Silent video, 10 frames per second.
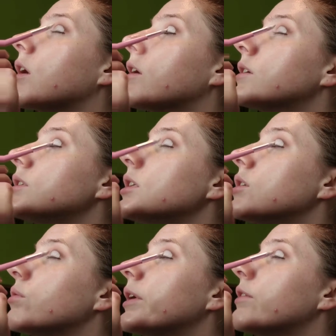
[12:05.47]

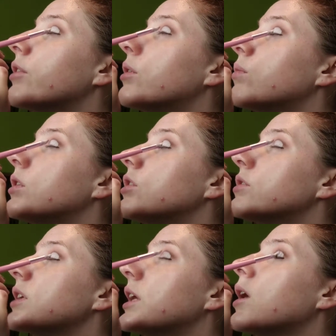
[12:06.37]
guaranteed a refund when
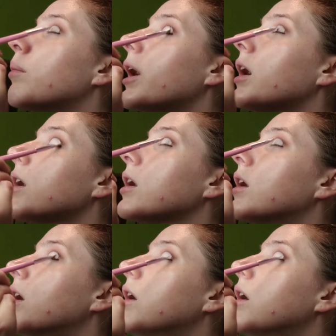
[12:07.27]
you send it back.